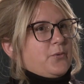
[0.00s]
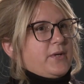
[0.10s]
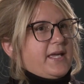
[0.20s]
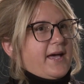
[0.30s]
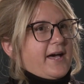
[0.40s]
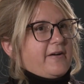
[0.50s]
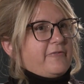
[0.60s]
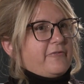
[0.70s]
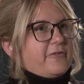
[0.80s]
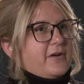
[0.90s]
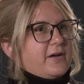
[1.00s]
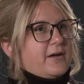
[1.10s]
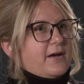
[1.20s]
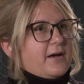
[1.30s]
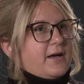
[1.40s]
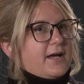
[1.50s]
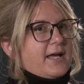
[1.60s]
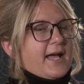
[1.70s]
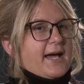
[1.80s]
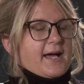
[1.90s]
we have
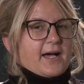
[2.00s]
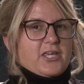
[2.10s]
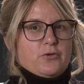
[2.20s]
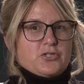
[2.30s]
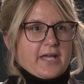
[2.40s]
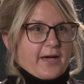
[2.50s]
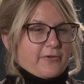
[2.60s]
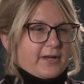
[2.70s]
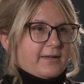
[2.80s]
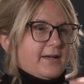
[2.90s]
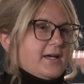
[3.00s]
a huge gathering.